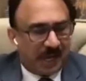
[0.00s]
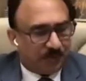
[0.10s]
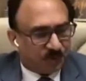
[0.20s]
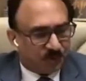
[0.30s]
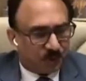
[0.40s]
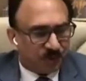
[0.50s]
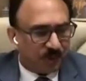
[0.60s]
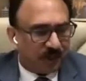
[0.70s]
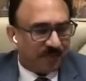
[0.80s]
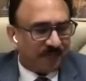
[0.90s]
I'm sure you
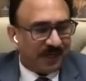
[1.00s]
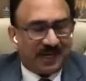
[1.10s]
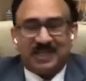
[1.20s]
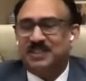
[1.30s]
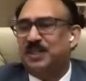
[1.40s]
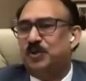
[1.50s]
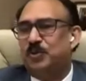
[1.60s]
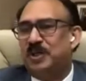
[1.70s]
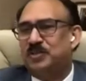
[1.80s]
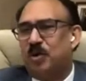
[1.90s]
will have fantastic
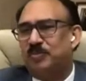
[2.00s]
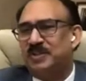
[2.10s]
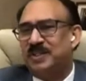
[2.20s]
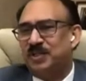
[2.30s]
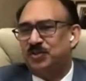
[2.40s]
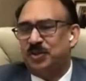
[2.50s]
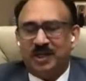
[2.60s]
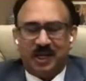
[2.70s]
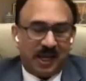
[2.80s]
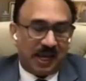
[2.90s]
2 days
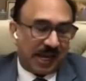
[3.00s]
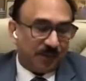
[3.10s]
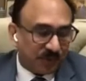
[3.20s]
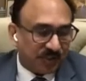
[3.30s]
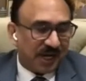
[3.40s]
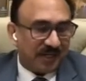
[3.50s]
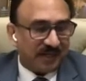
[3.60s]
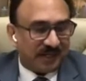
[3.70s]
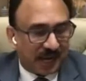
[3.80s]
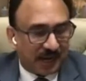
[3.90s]
conversation. I wish I had
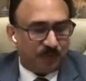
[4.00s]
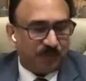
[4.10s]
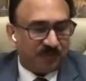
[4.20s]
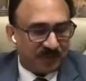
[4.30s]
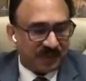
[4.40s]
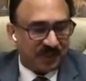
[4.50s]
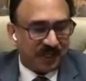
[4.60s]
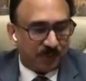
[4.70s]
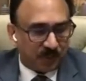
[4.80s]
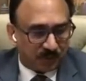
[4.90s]
the time to be
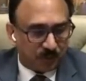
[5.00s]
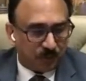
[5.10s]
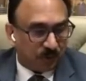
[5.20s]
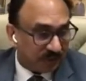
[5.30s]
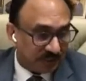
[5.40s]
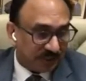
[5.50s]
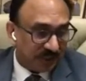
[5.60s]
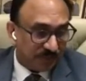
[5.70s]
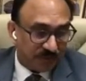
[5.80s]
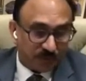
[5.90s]
physically with you or
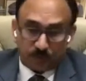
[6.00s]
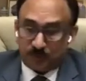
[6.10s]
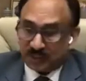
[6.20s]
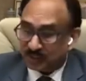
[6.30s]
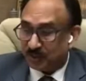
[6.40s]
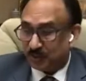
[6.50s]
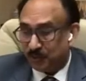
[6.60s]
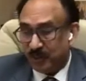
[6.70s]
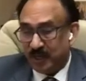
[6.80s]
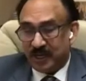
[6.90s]
digitally with you to listen
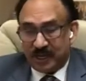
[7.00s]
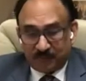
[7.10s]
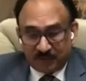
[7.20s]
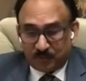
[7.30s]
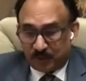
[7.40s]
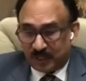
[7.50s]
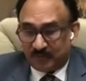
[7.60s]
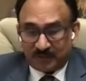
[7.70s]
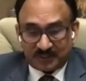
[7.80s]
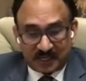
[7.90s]
to every word,
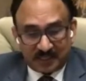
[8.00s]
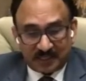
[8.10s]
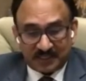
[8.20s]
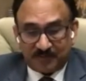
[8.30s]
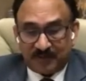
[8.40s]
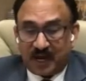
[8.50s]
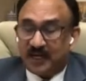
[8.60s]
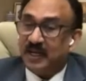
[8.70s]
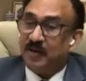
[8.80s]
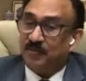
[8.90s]
every sentence, every
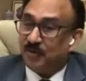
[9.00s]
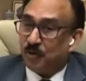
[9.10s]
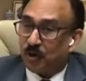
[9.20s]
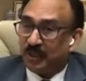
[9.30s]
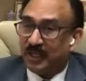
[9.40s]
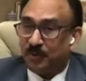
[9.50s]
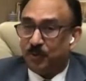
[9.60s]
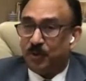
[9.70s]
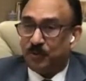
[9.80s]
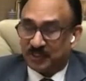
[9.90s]
idea, every thought that
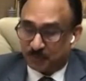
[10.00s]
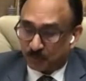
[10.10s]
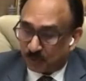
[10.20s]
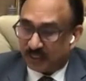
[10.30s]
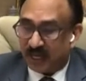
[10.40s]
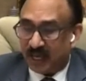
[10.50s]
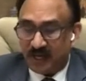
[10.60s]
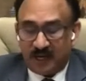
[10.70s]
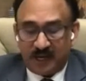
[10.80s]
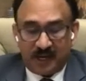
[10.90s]
you're going to explore there.